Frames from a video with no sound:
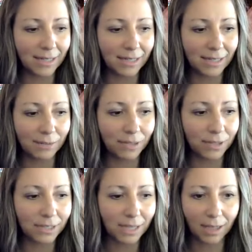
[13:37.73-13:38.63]
And
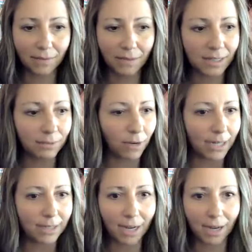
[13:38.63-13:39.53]
it was just kind of the
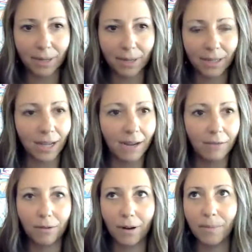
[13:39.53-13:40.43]
right timing in
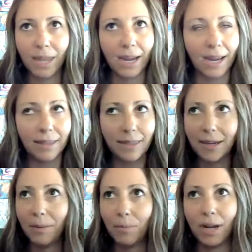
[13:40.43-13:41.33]
life where I'm like, I
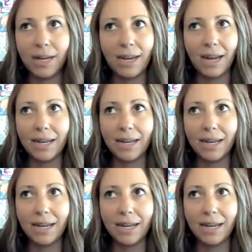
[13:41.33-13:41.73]
think I'm ready.